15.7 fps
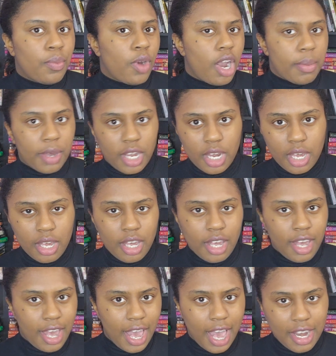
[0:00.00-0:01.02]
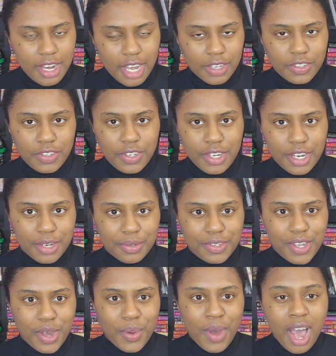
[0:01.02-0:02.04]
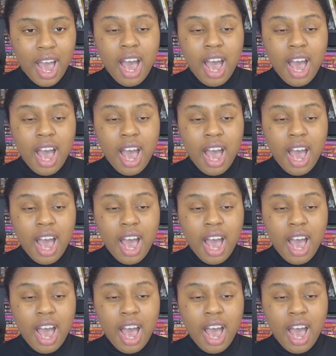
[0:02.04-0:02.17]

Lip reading: where I'm gonna head next year. So